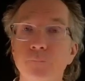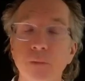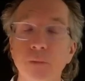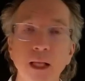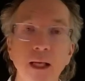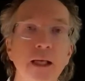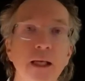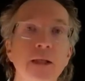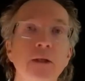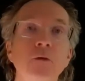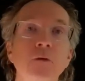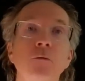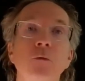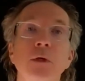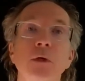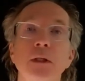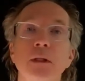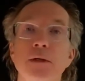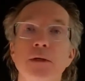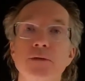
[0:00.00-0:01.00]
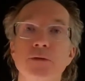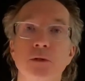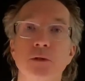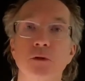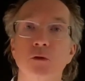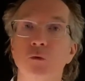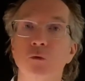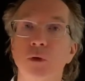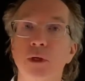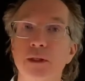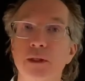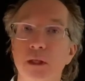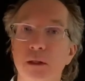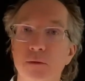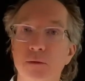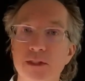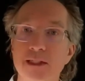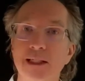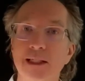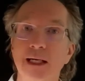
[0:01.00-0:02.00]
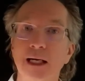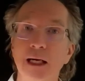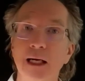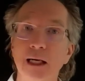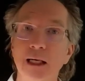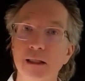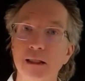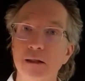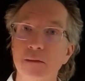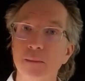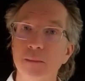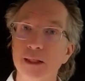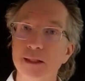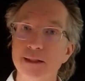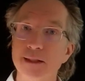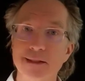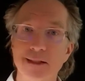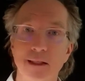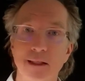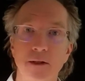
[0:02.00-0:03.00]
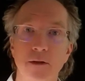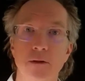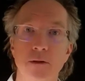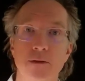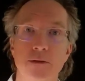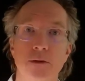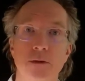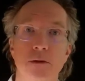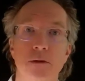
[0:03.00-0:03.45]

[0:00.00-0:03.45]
I didn't realize the degree that I was caught in my desires.